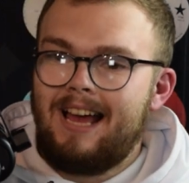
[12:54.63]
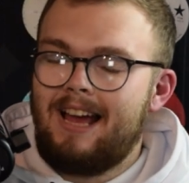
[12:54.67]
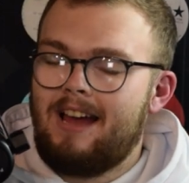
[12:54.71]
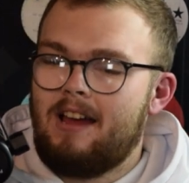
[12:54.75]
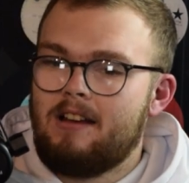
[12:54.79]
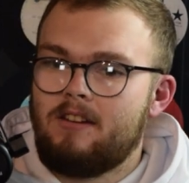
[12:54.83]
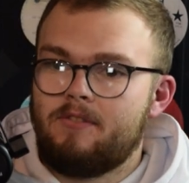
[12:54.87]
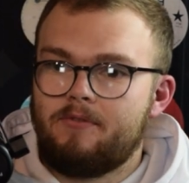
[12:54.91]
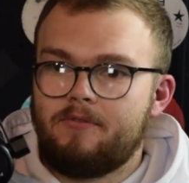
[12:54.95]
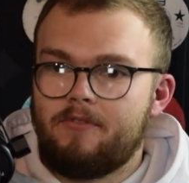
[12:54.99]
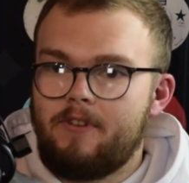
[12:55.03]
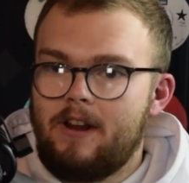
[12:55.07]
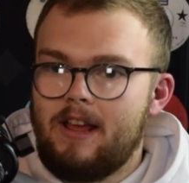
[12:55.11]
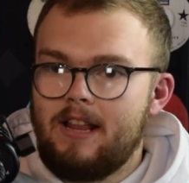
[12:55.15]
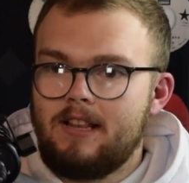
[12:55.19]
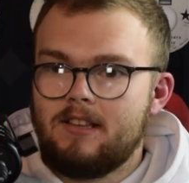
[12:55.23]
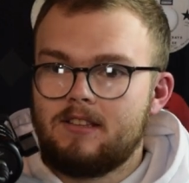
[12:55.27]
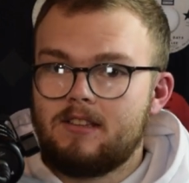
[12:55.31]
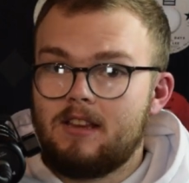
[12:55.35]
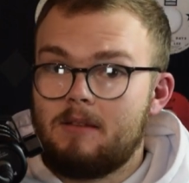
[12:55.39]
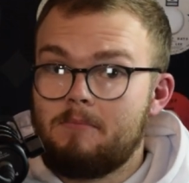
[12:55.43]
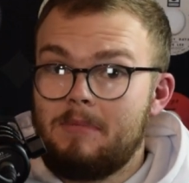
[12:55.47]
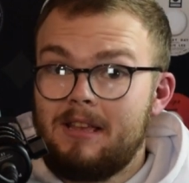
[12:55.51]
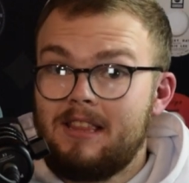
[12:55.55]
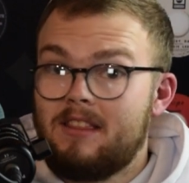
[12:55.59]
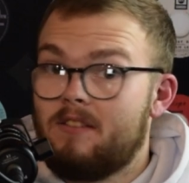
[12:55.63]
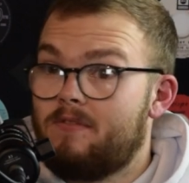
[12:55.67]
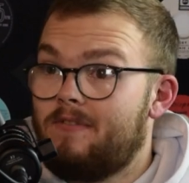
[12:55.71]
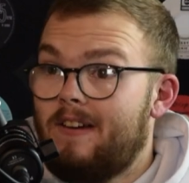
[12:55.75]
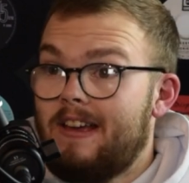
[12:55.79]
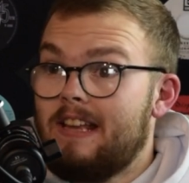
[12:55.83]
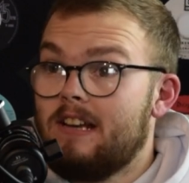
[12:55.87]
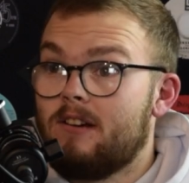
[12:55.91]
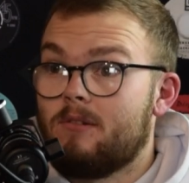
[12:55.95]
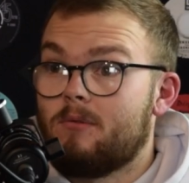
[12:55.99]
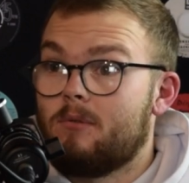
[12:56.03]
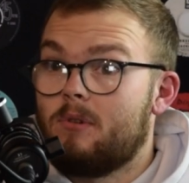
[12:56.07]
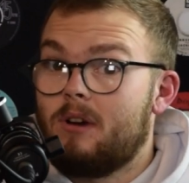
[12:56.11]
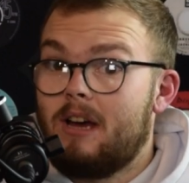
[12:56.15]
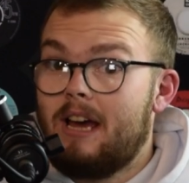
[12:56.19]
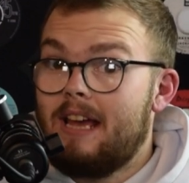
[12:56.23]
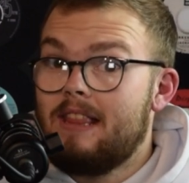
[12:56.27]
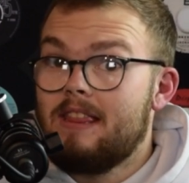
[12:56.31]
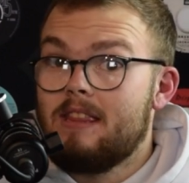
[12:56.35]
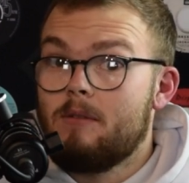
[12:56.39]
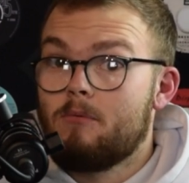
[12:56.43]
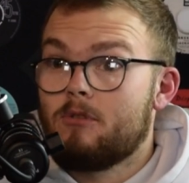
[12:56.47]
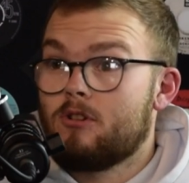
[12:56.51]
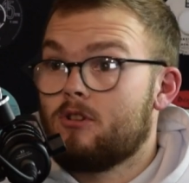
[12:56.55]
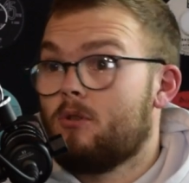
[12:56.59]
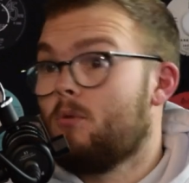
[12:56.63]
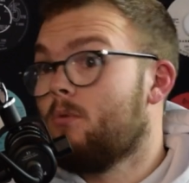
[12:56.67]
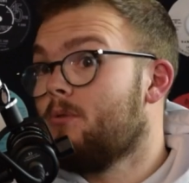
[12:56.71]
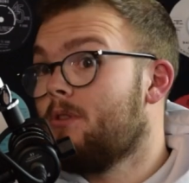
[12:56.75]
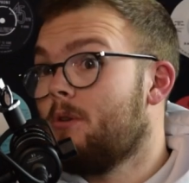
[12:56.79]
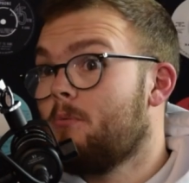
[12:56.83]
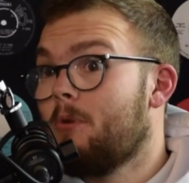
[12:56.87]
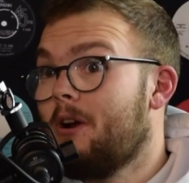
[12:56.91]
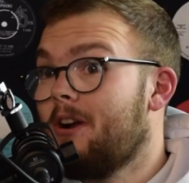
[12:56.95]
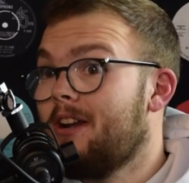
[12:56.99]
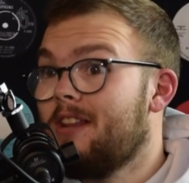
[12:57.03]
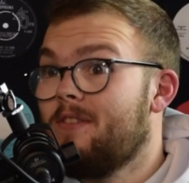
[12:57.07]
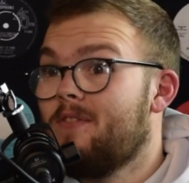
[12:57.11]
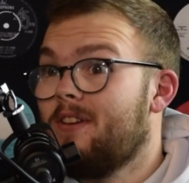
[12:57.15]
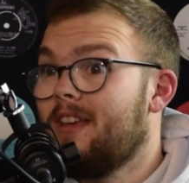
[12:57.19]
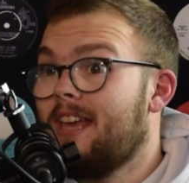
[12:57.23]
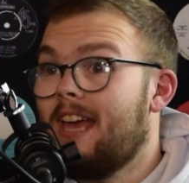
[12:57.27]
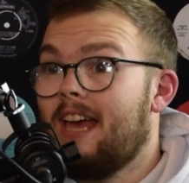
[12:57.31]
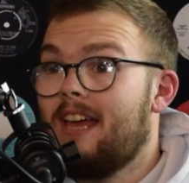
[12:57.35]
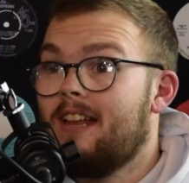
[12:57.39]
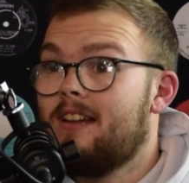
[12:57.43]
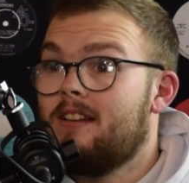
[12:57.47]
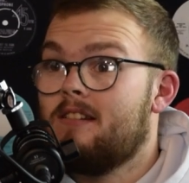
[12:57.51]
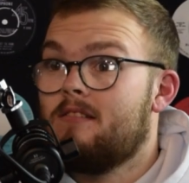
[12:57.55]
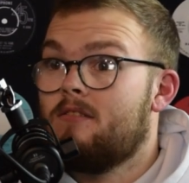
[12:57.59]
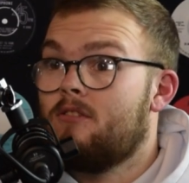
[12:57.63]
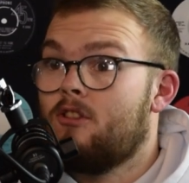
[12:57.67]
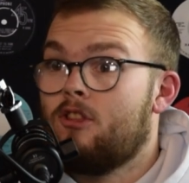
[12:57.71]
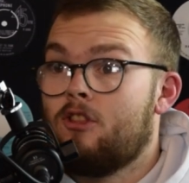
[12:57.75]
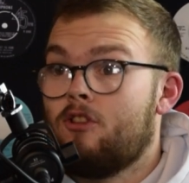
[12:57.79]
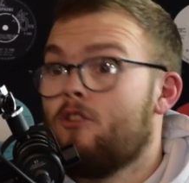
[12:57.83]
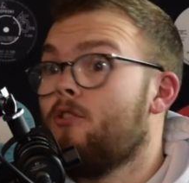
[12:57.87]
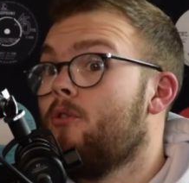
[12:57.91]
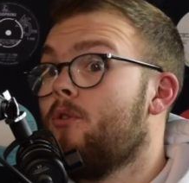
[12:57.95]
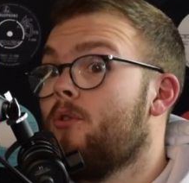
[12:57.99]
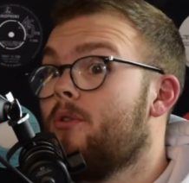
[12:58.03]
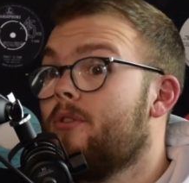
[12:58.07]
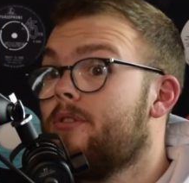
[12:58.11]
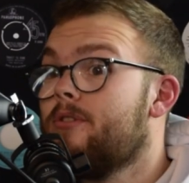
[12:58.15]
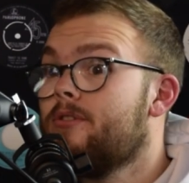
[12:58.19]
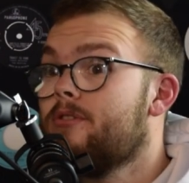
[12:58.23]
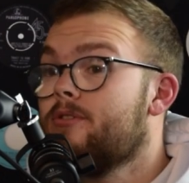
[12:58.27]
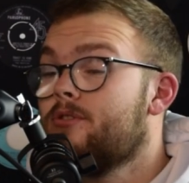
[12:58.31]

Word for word: I had friends that made the final, and they were told they weren't even getting through.